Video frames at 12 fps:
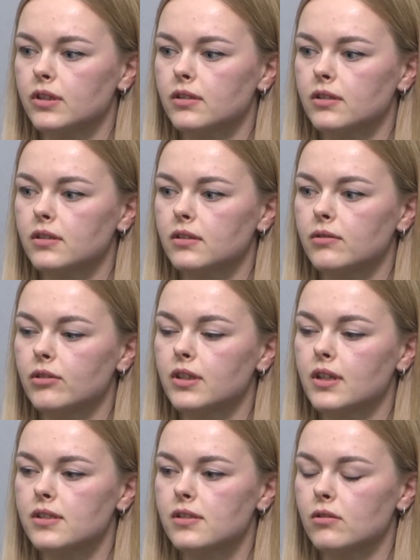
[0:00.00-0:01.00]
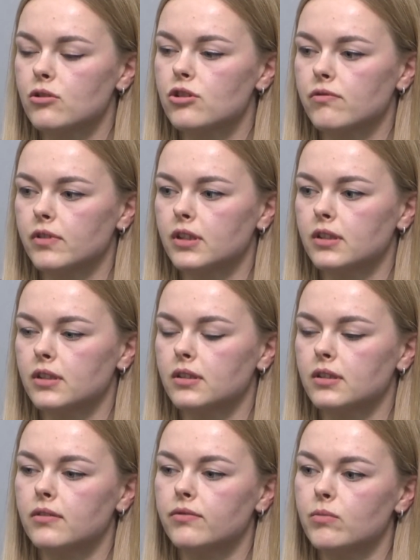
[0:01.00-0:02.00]
to adhere to the
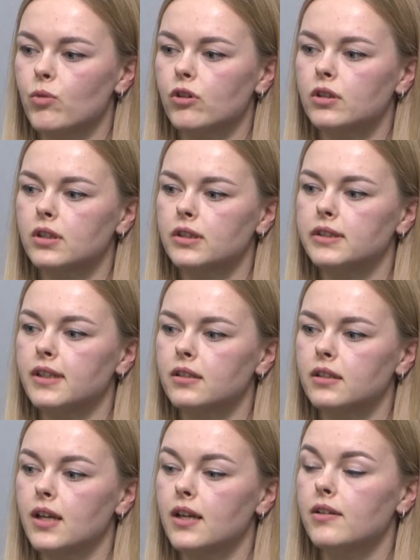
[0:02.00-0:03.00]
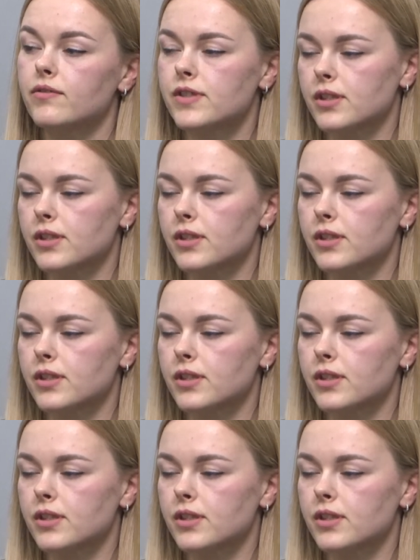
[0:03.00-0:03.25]
principles of non-discrimination.